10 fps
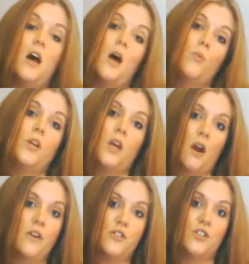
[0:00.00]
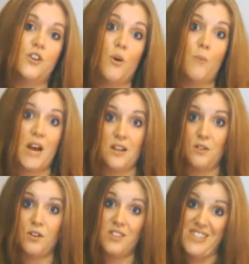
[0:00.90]
I would encourage you to go back
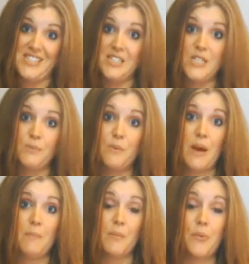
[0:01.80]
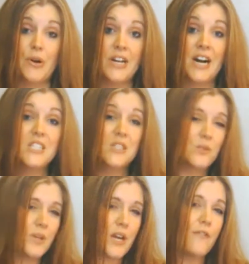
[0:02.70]
and look at the assessment mapping podcast,
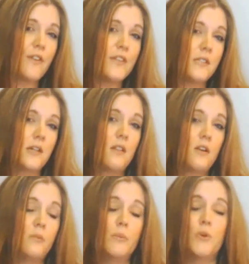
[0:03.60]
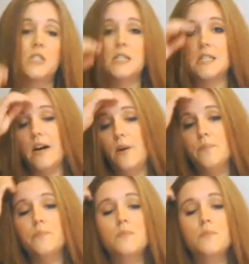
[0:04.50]
because we cover this in a little bit more detail.